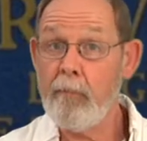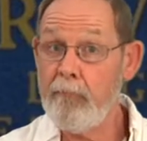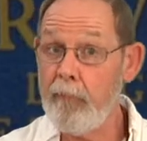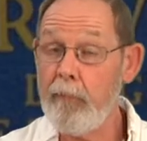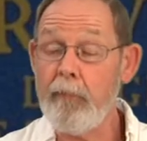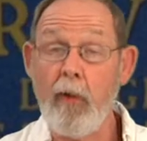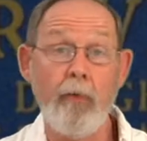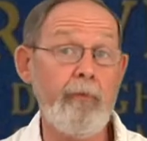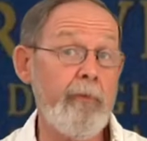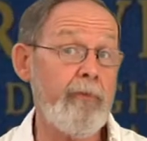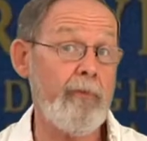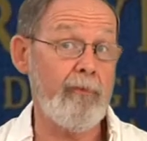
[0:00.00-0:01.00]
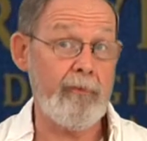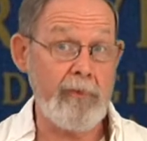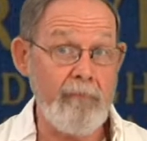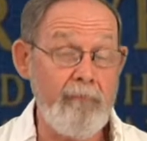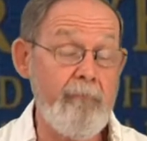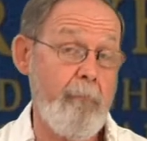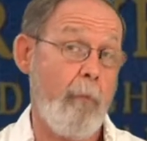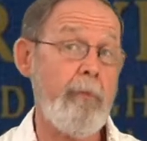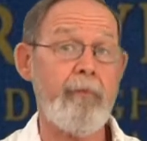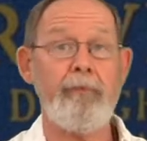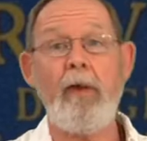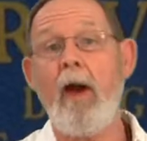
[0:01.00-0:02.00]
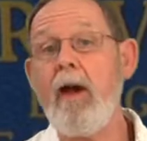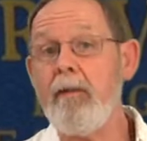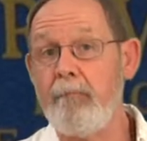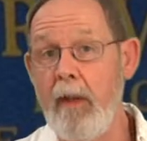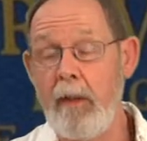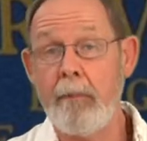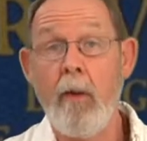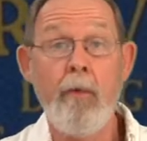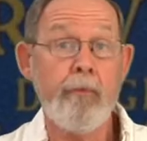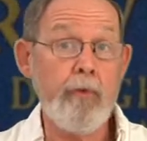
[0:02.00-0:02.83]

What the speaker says: Virgo, this is the fourth time that